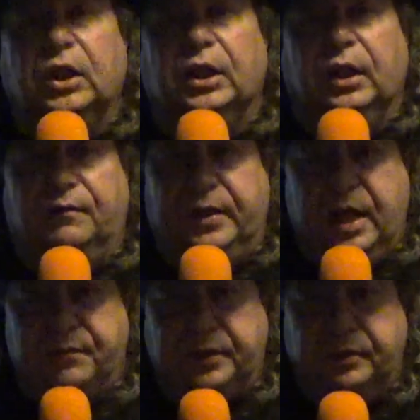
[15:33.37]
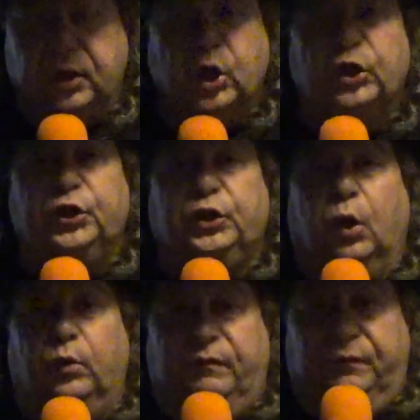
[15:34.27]
love in heaven.
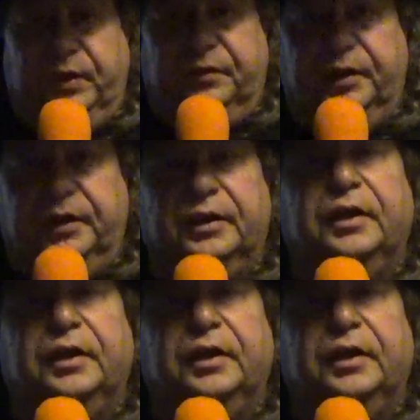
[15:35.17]
Don't fear it